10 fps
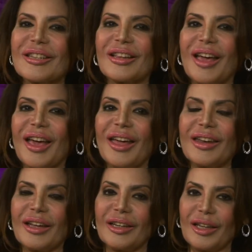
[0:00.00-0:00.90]
ahead,
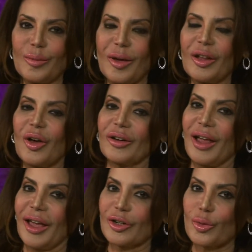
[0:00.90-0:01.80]
an email on
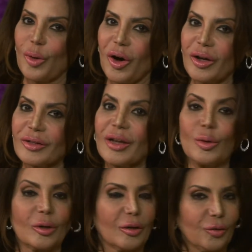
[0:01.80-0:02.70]
andropause.
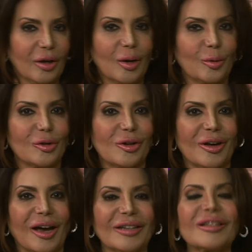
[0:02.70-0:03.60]
We didn't forget about you
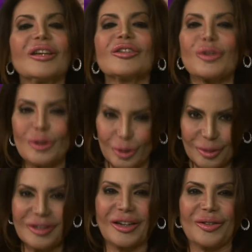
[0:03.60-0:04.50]
guys, so do
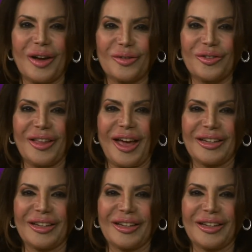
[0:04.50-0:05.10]
stick around for that.